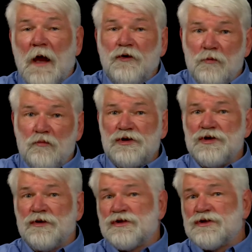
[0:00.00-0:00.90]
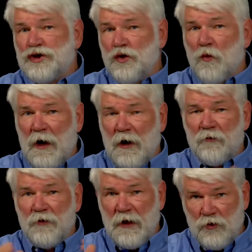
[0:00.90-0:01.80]
And you'd mentioned shoe
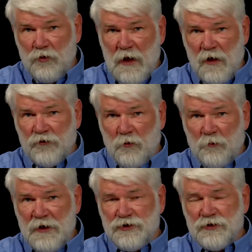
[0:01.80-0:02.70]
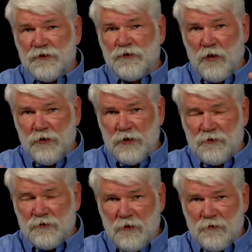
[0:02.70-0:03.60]
wear, that you counsel patients on the,
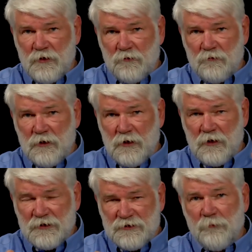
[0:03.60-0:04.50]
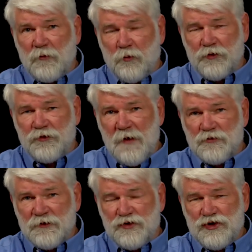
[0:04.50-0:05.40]
the, the acceptable
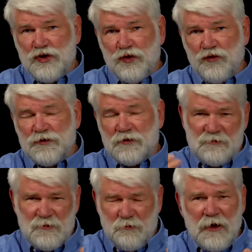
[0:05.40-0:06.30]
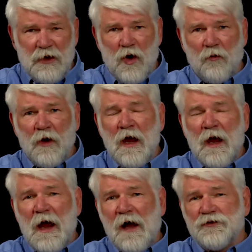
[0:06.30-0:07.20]
types of shoes depending on
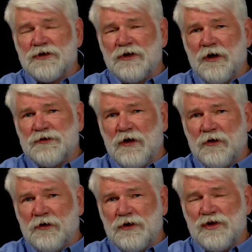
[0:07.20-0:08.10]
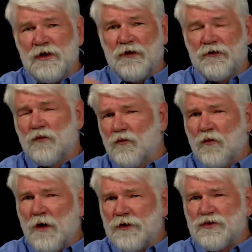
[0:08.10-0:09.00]
how serious their condition is.
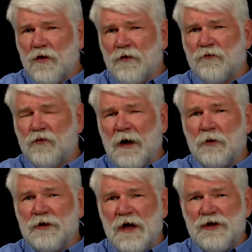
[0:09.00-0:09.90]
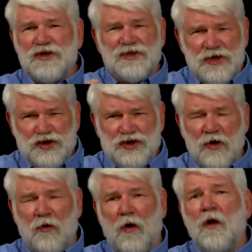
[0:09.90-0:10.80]
What sort of recommendations in
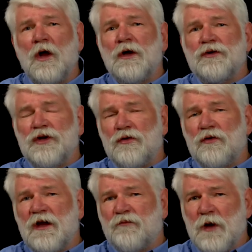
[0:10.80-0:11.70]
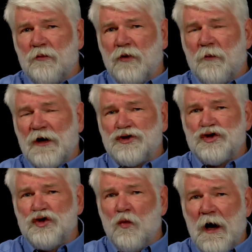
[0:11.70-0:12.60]
general do you give people about
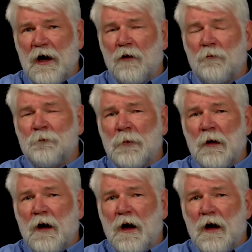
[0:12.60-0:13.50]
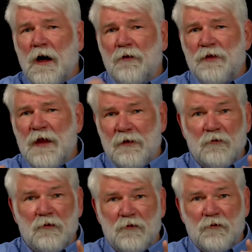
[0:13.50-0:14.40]
shoe wear uh, that
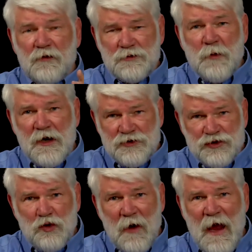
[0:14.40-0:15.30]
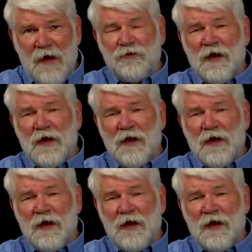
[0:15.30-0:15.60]
these patients who have